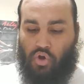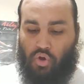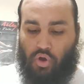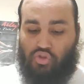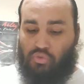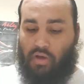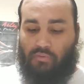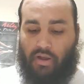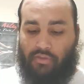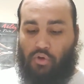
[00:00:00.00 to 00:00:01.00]
or 12
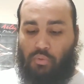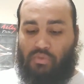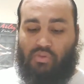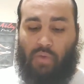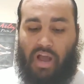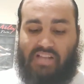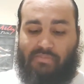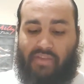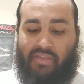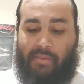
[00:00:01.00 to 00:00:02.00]
rather. Who is the wise
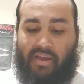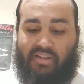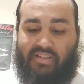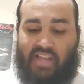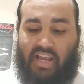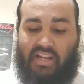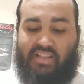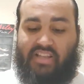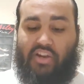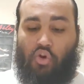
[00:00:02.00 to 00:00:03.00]
man that may understand this,
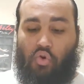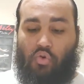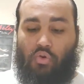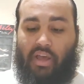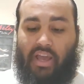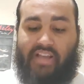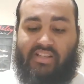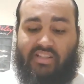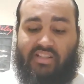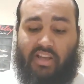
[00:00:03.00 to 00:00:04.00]
and who
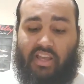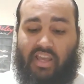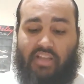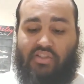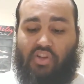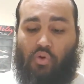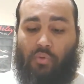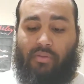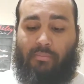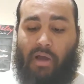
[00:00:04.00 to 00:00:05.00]
is he to whom
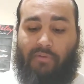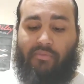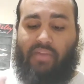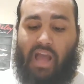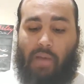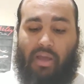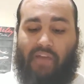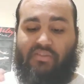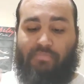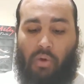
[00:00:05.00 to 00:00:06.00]
the mouth of Yahweh hath
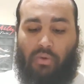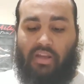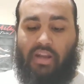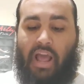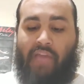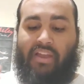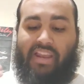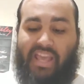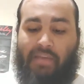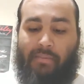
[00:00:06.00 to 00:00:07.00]
spoken, that
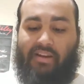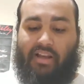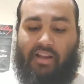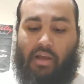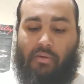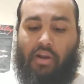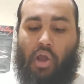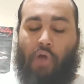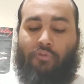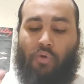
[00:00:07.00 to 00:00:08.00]
he may declare it?
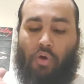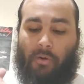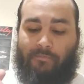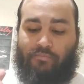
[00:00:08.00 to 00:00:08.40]
For,